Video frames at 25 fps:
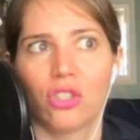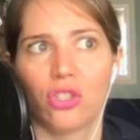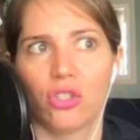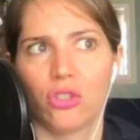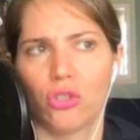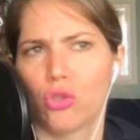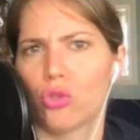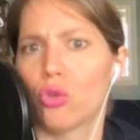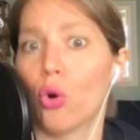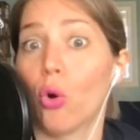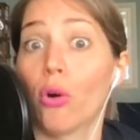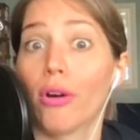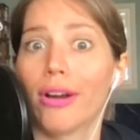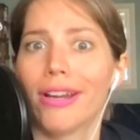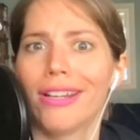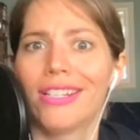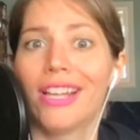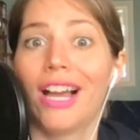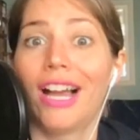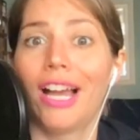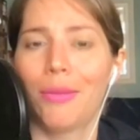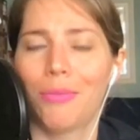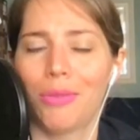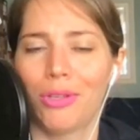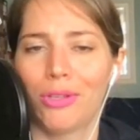
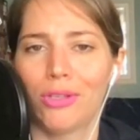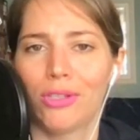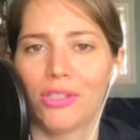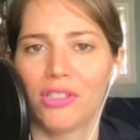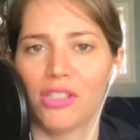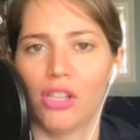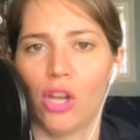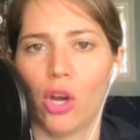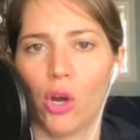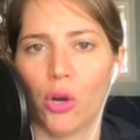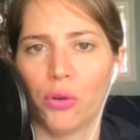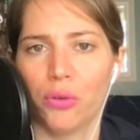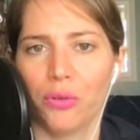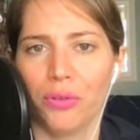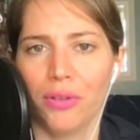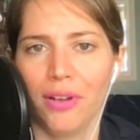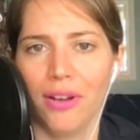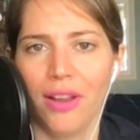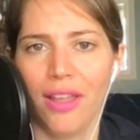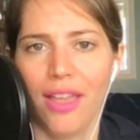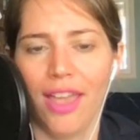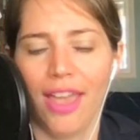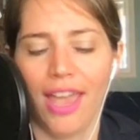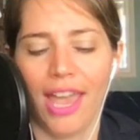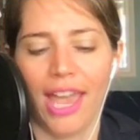Storytime with Sloan,
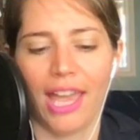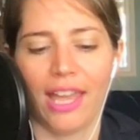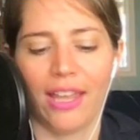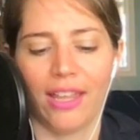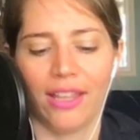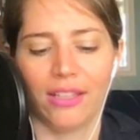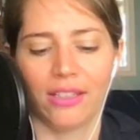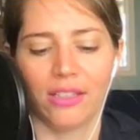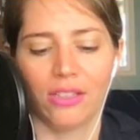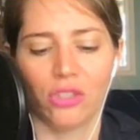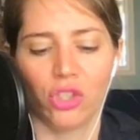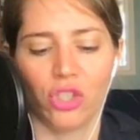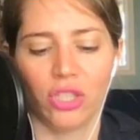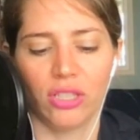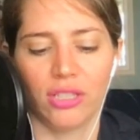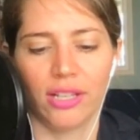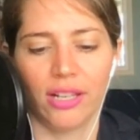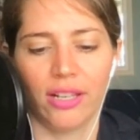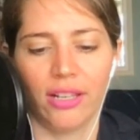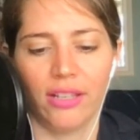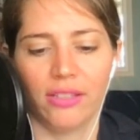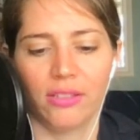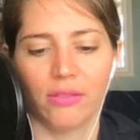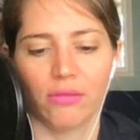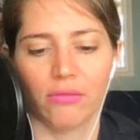and she
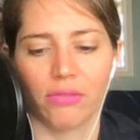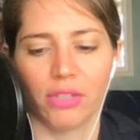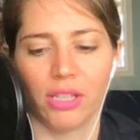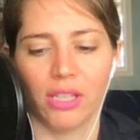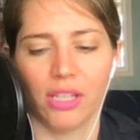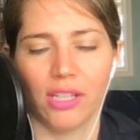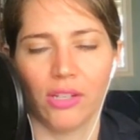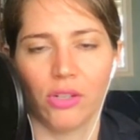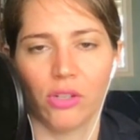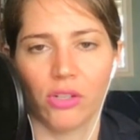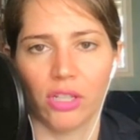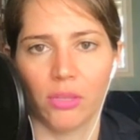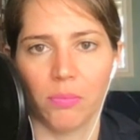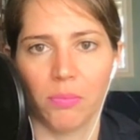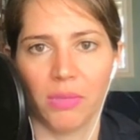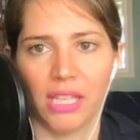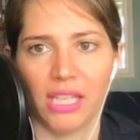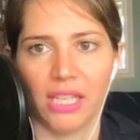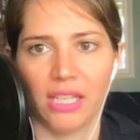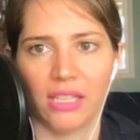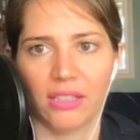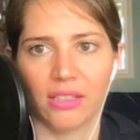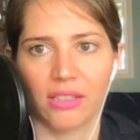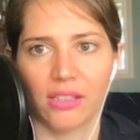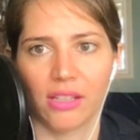tells really
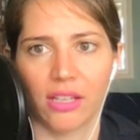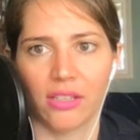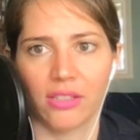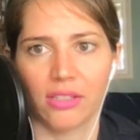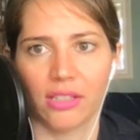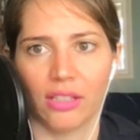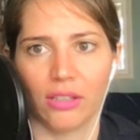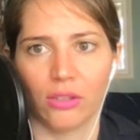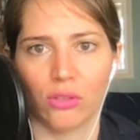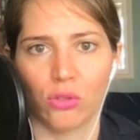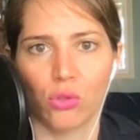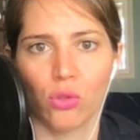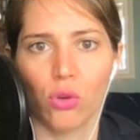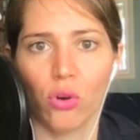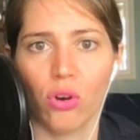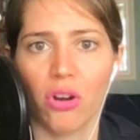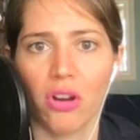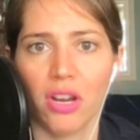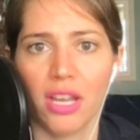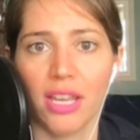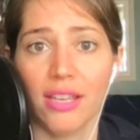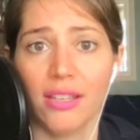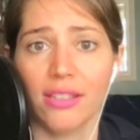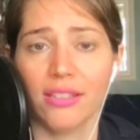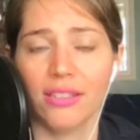creepy, disgusting
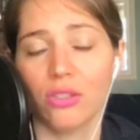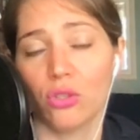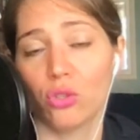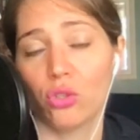stories.